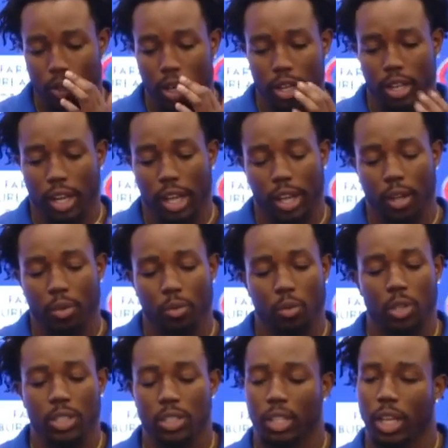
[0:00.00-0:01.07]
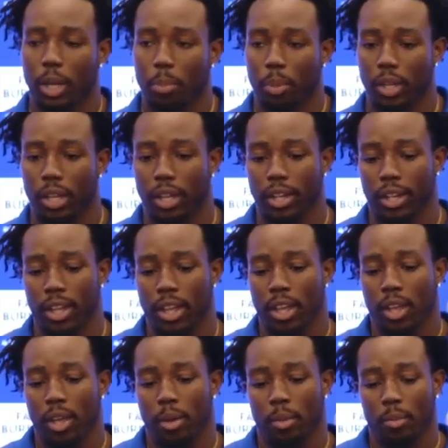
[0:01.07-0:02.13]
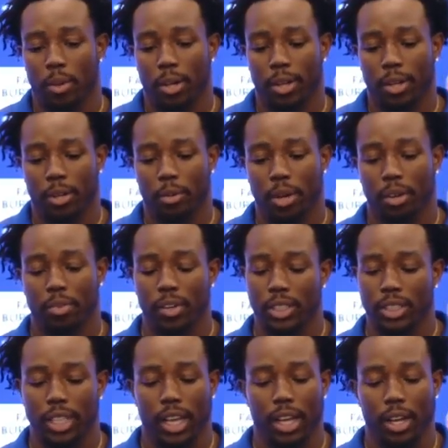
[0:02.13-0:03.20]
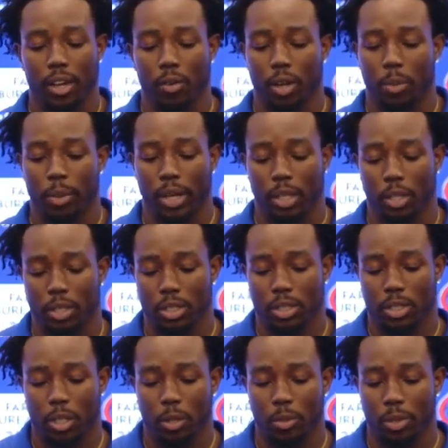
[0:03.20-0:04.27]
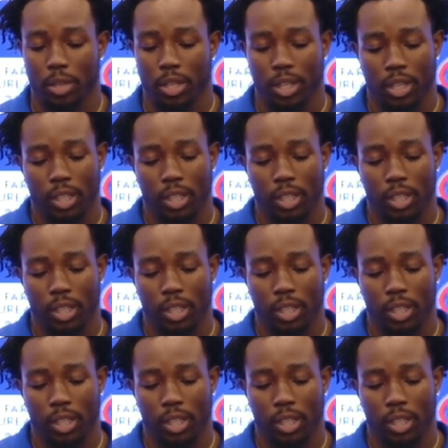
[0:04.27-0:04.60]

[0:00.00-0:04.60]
when I, wasn't playing, when I first got here, one of my coaches told me,